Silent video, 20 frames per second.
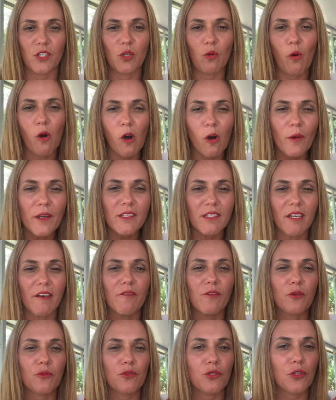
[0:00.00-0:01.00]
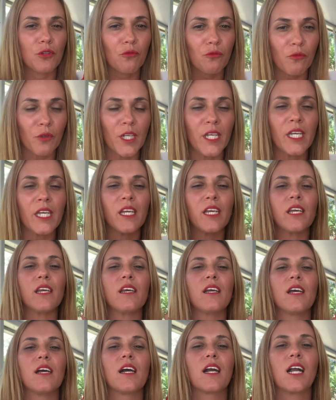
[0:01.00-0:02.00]
you always have those three
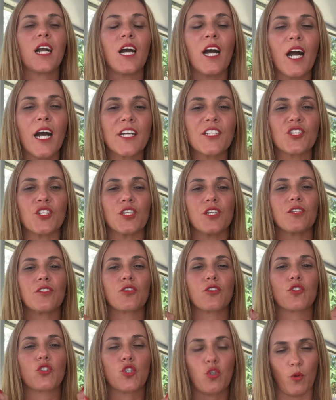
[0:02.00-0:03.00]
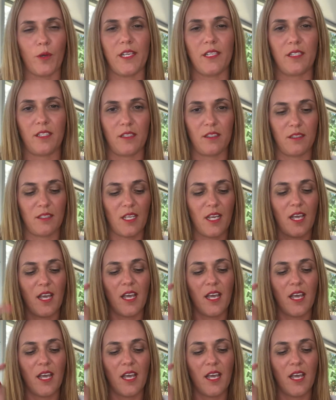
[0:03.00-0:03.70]
conscious choices.